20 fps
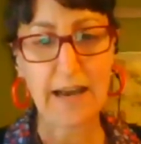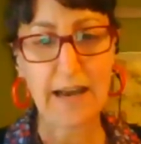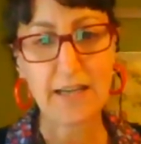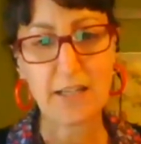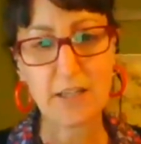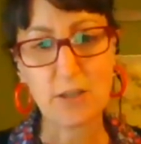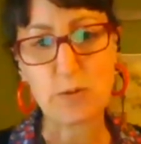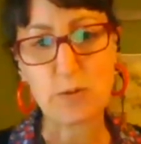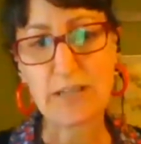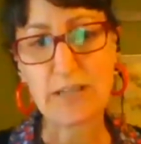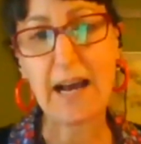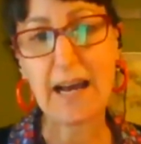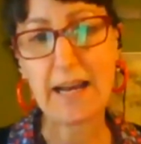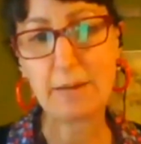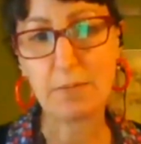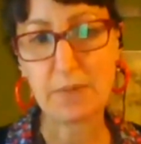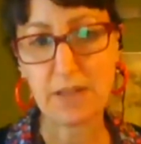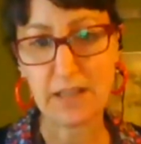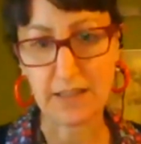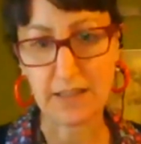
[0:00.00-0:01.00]
how do you
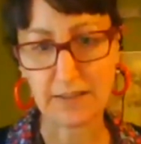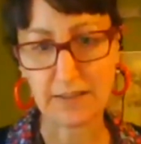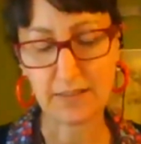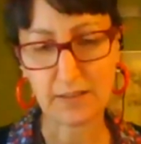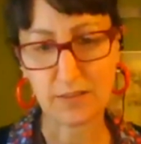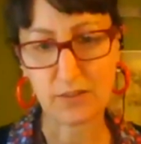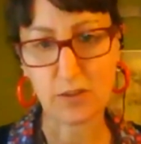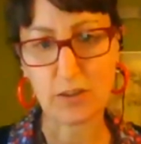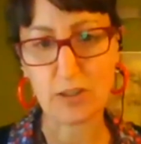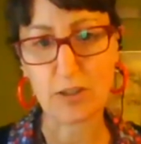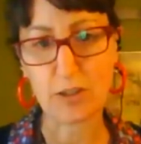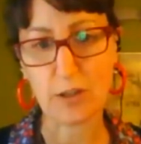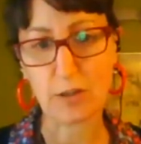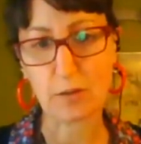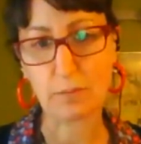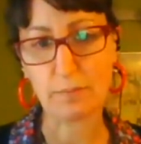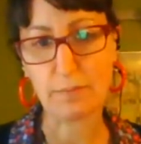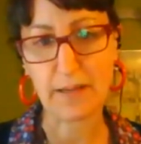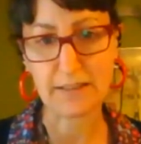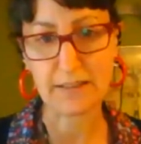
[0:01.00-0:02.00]
time this so that you
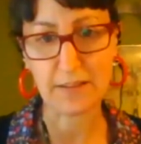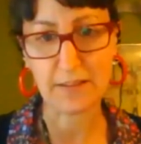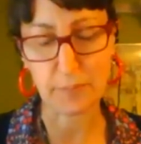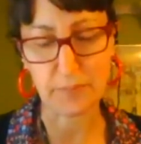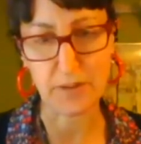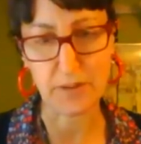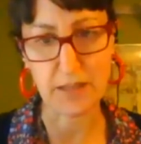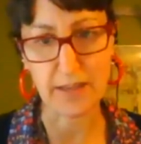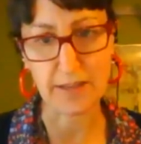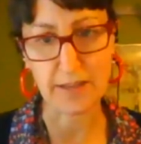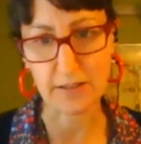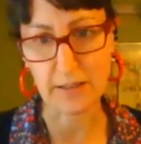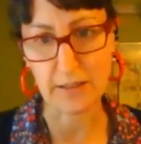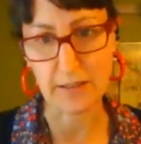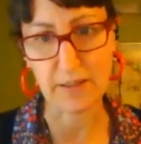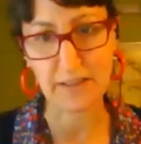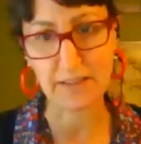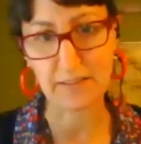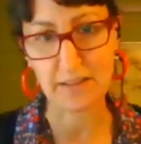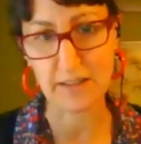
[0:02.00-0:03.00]
don't mess up the other
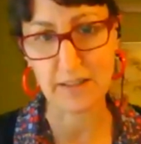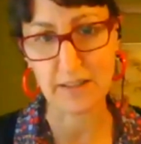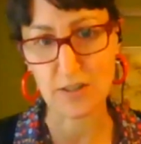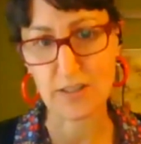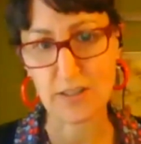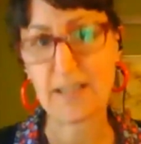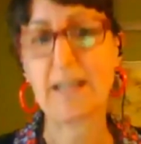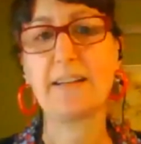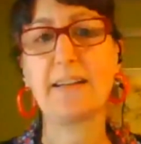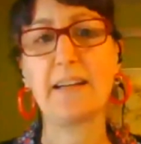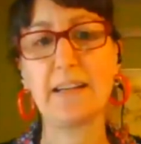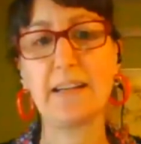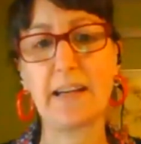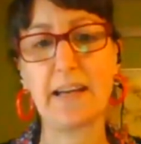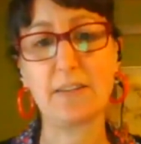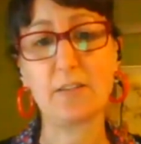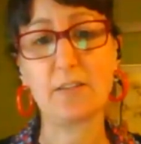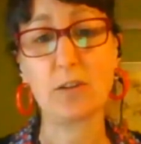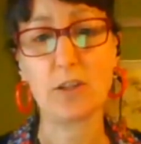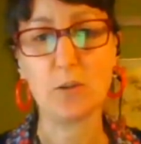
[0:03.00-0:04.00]
emails that you're sending,
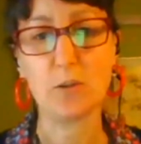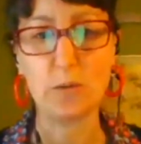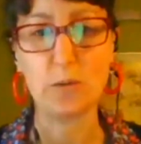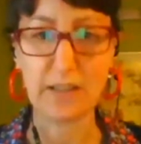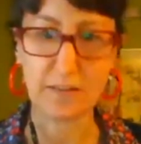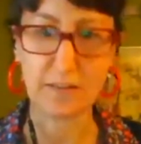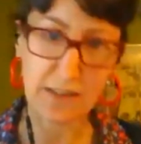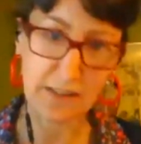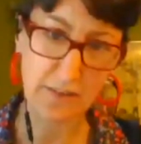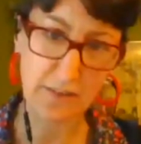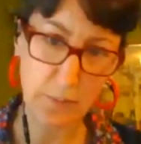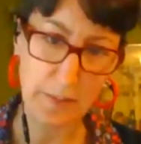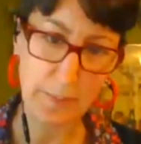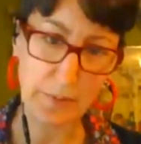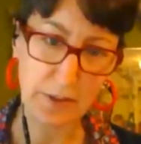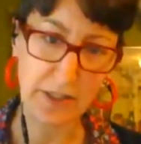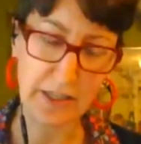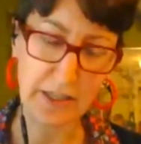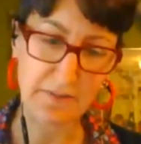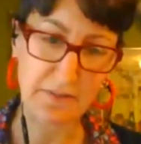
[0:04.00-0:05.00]
and so that you give these
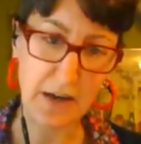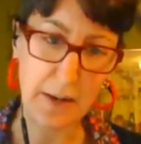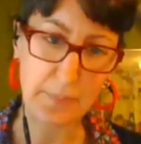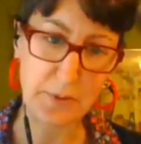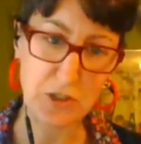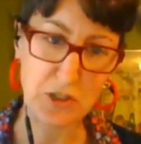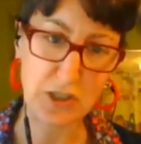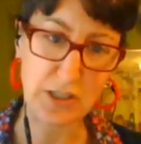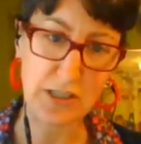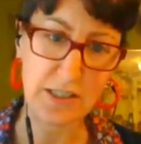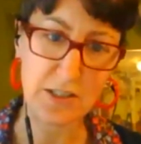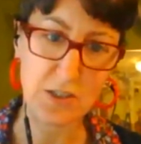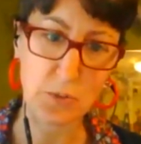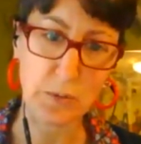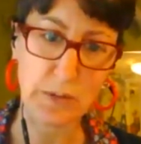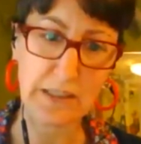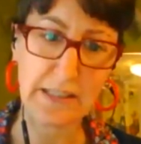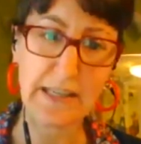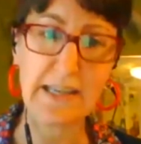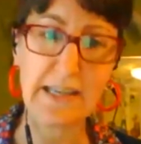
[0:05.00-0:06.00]
people enough opportunity
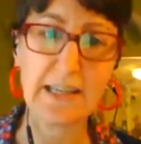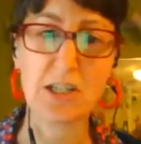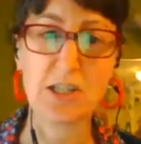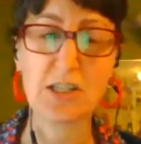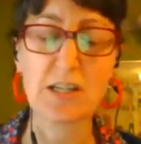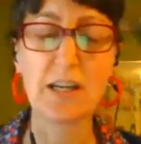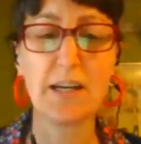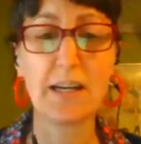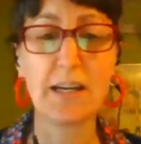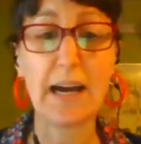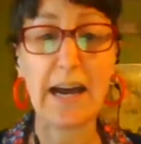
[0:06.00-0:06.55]
to engage,